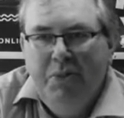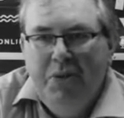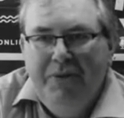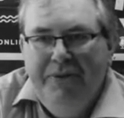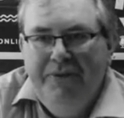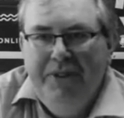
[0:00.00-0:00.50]

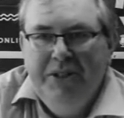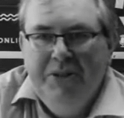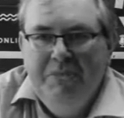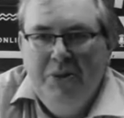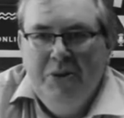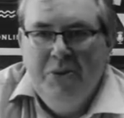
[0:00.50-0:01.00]
one
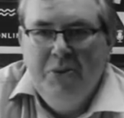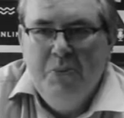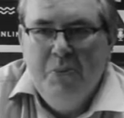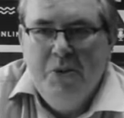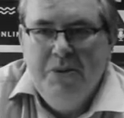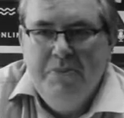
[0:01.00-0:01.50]
film or
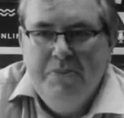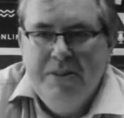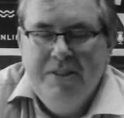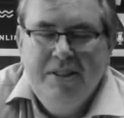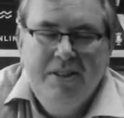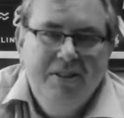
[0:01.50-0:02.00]
one
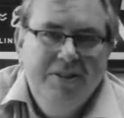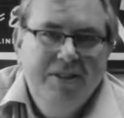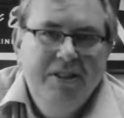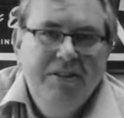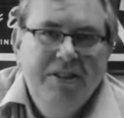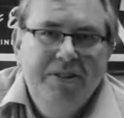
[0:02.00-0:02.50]
particular
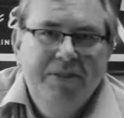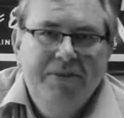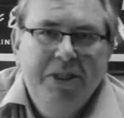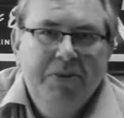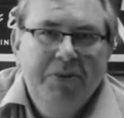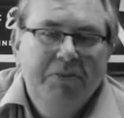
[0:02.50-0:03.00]
series of
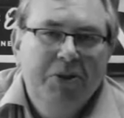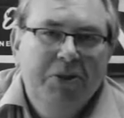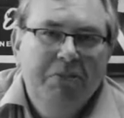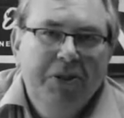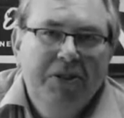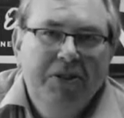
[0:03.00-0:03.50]
films I'm going
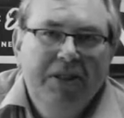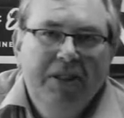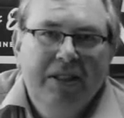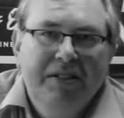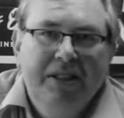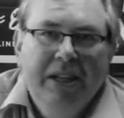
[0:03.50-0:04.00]
to be looking
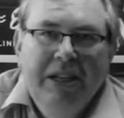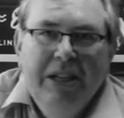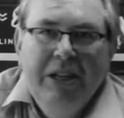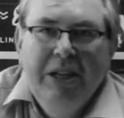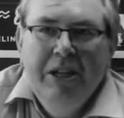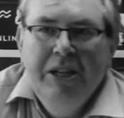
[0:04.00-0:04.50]
at.
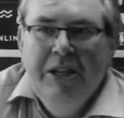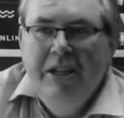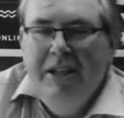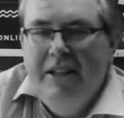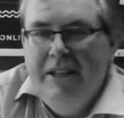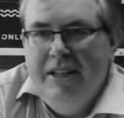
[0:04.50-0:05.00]

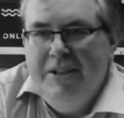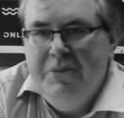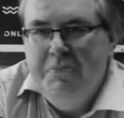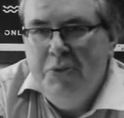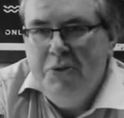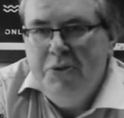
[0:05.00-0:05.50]
It's
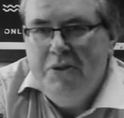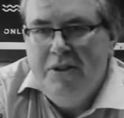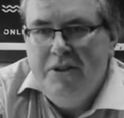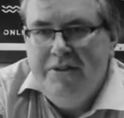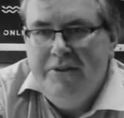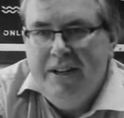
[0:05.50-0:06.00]
more
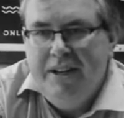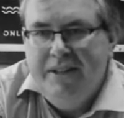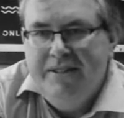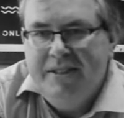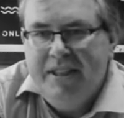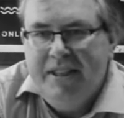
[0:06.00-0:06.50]
of an
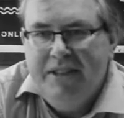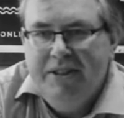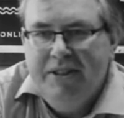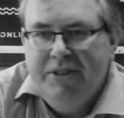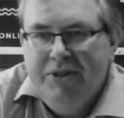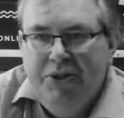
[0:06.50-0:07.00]

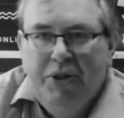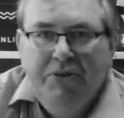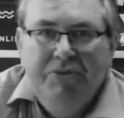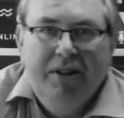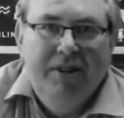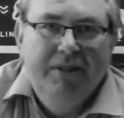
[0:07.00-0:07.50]
entire
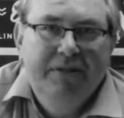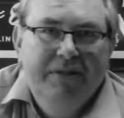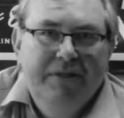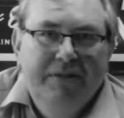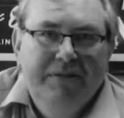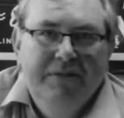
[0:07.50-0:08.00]
genre
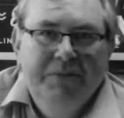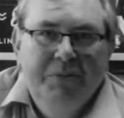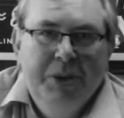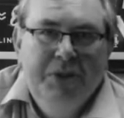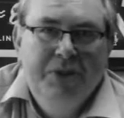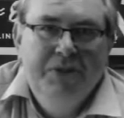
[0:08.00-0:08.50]

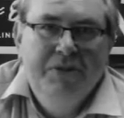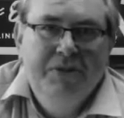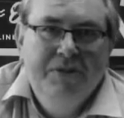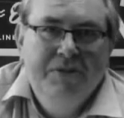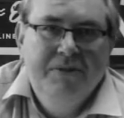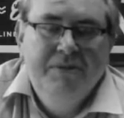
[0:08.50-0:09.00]

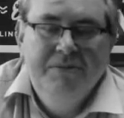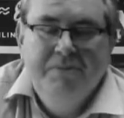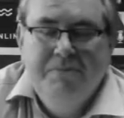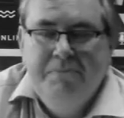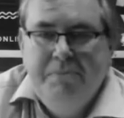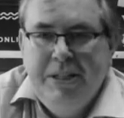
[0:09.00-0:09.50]
which
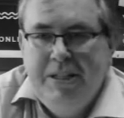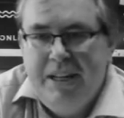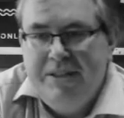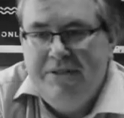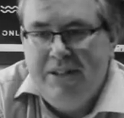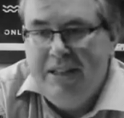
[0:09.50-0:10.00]

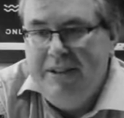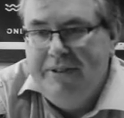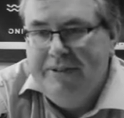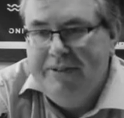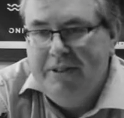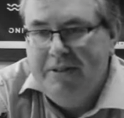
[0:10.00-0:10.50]
began
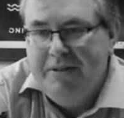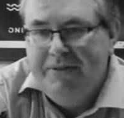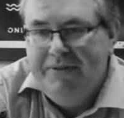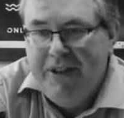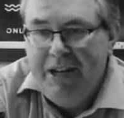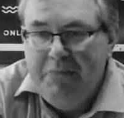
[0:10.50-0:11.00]
life
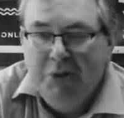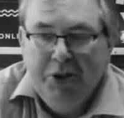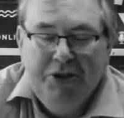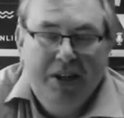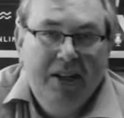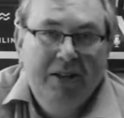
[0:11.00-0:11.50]
very
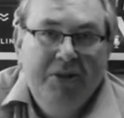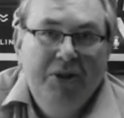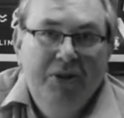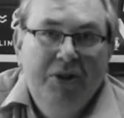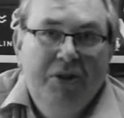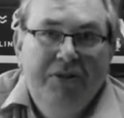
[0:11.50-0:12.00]
much as a
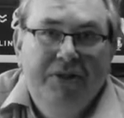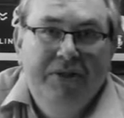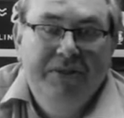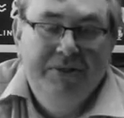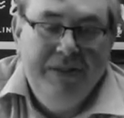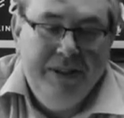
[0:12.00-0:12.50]
genre
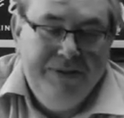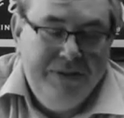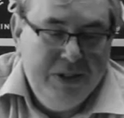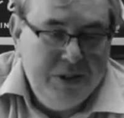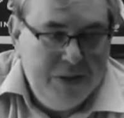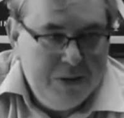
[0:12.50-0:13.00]
and it
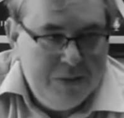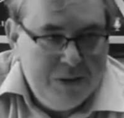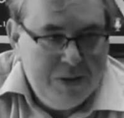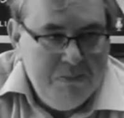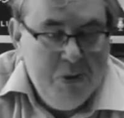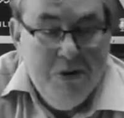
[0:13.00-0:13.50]
finished up
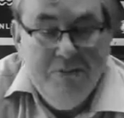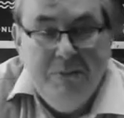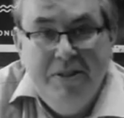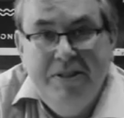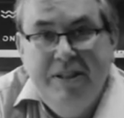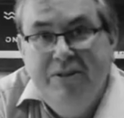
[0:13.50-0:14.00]
as a
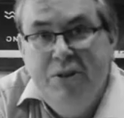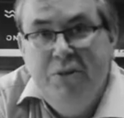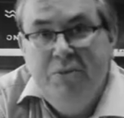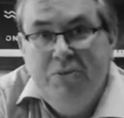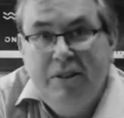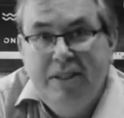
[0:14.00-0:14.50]
movement in its
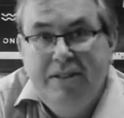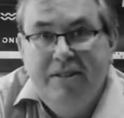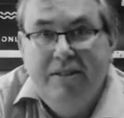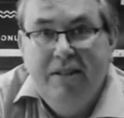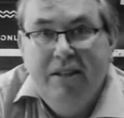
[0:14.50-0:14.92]
own right,